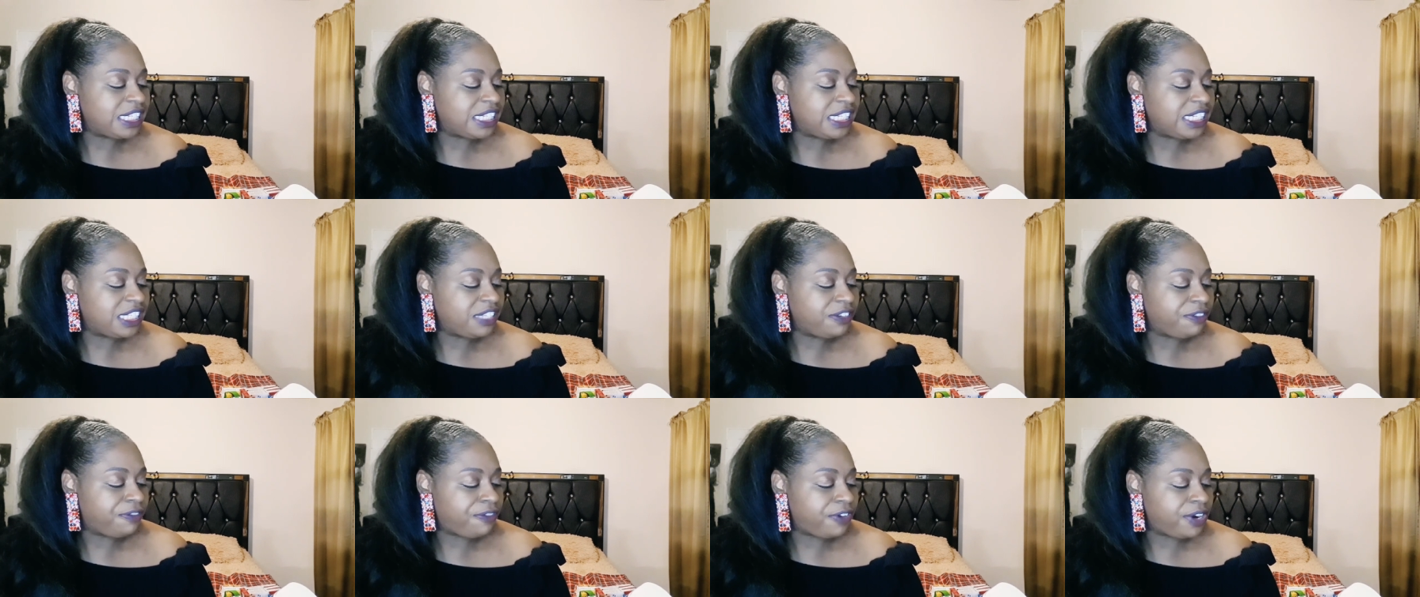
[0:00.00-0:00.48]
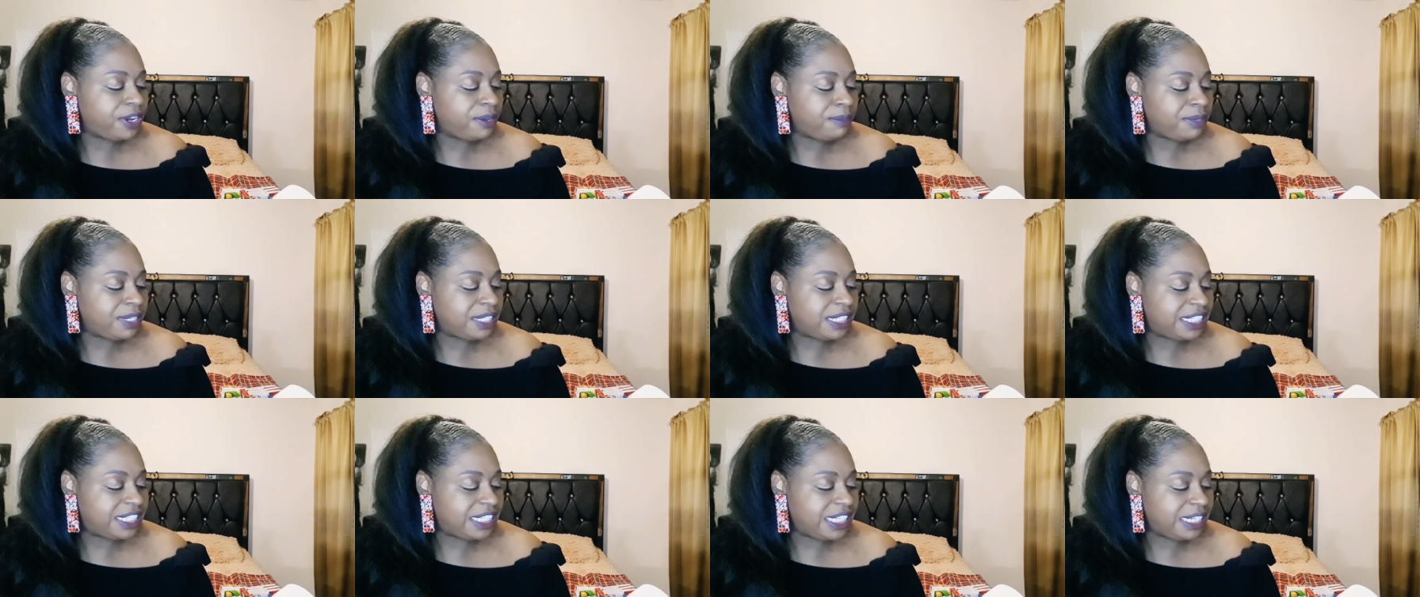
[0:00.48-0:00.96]
is the
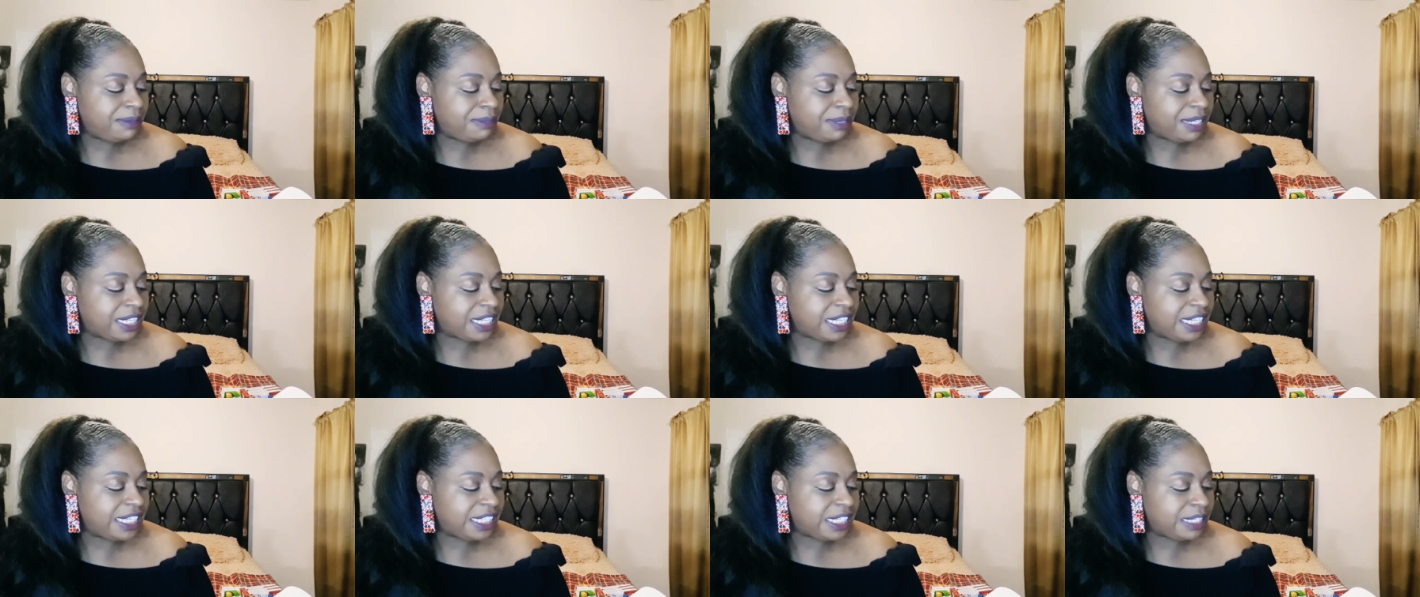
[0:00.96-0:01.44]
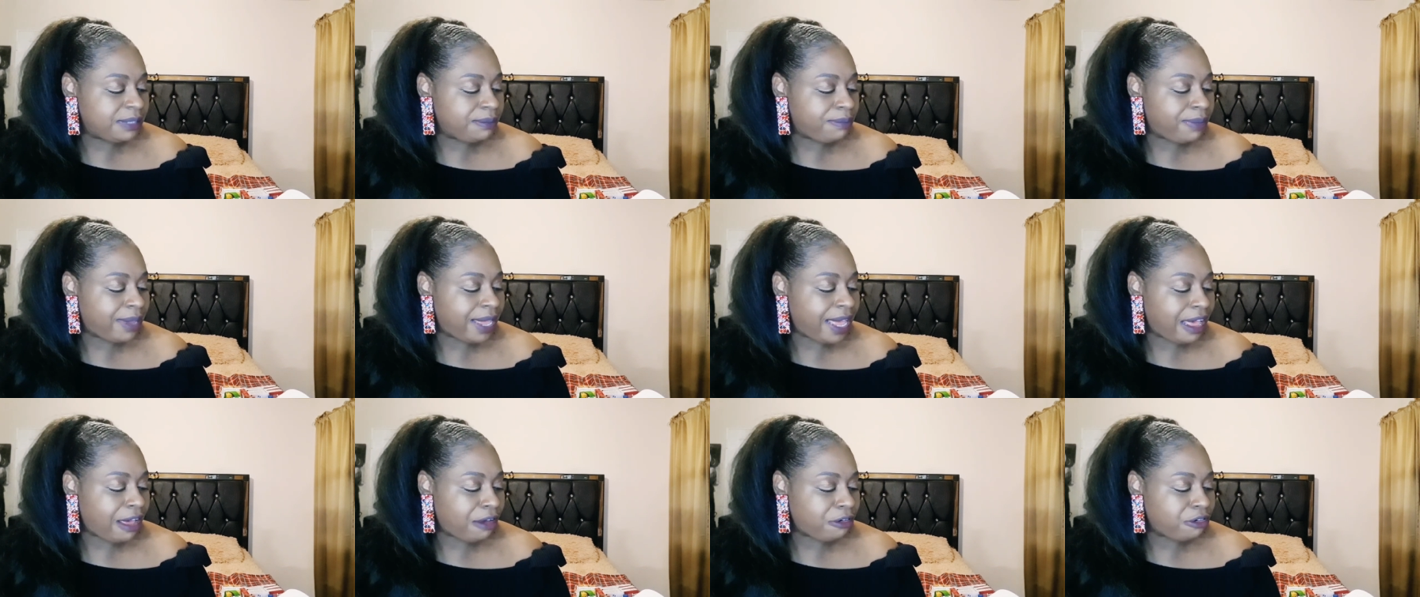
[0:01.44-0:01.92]
Freeman's Deep Cleansing
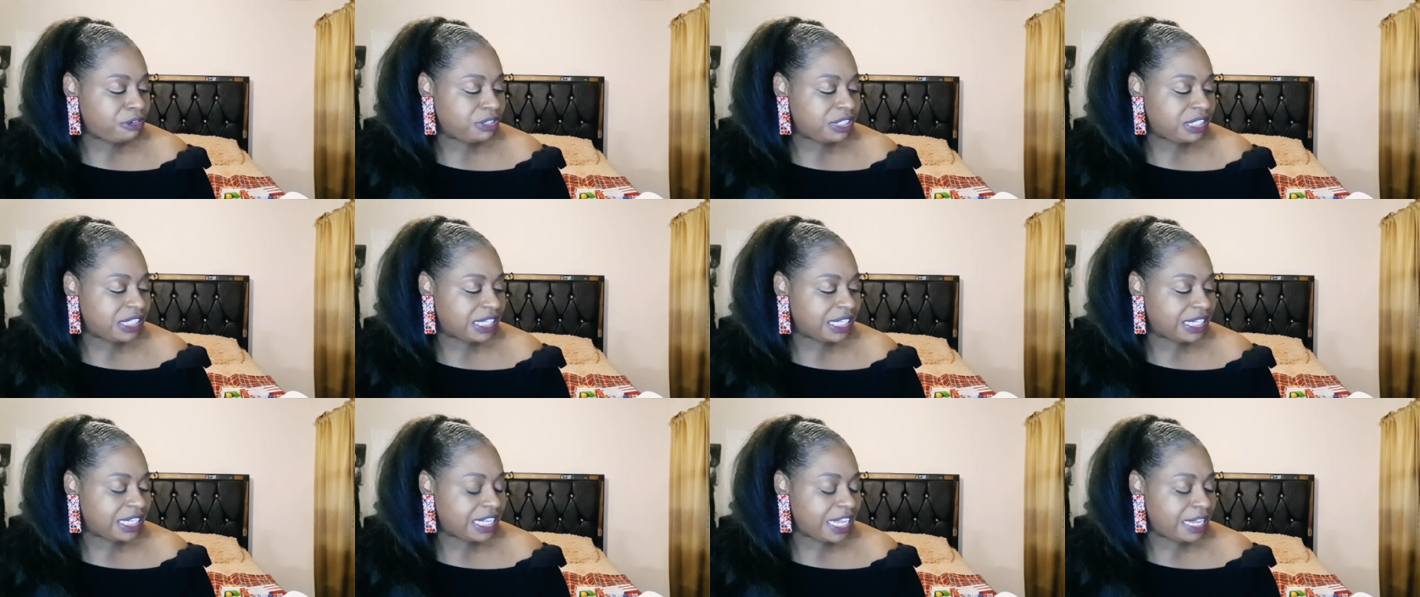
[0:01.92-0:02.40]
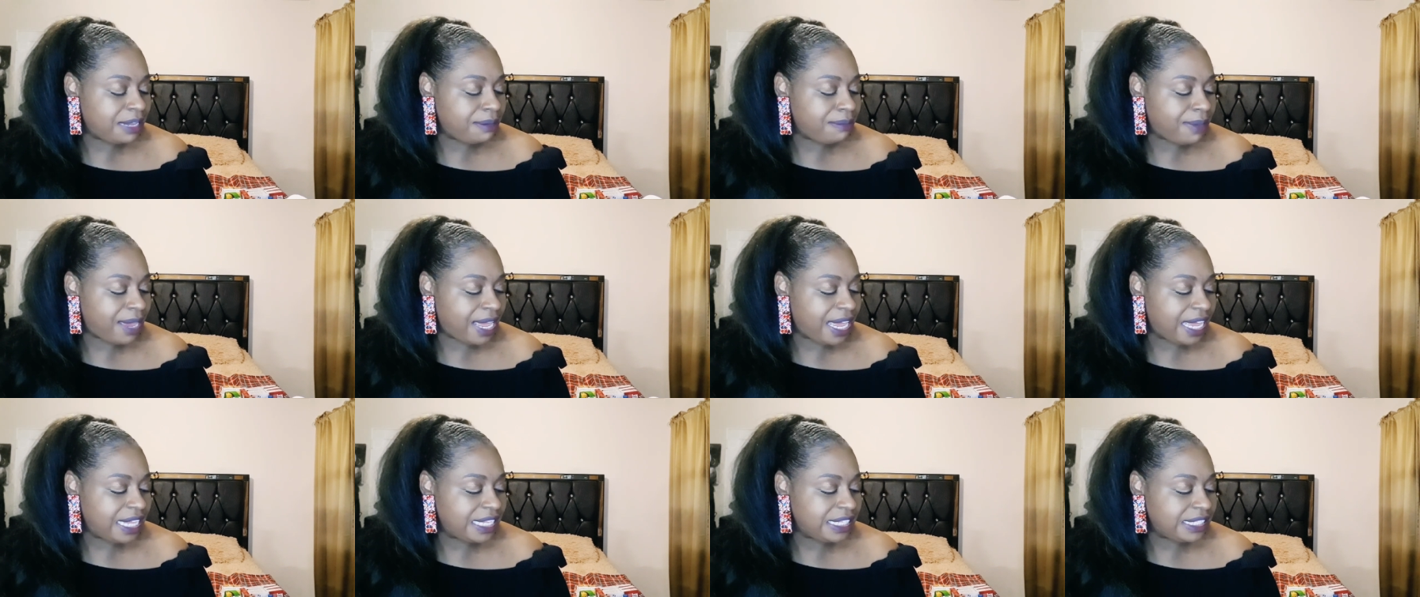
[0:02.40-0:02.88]
Powder to Clay
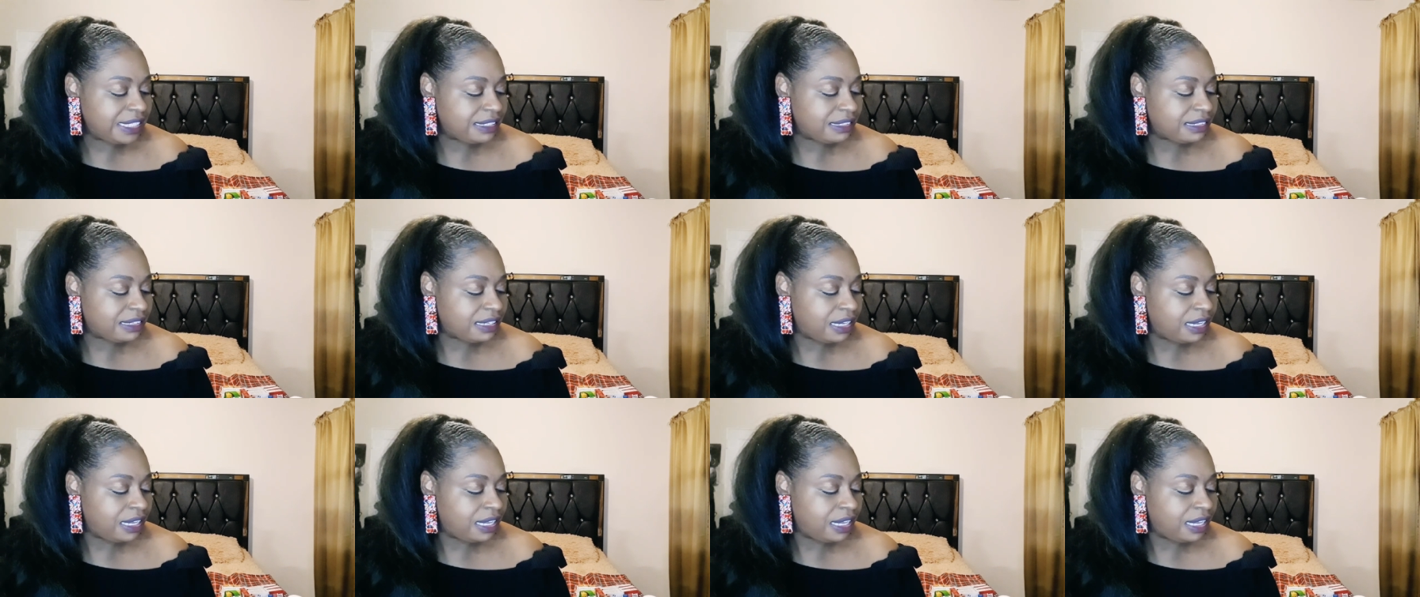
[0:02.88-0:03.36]
Mask.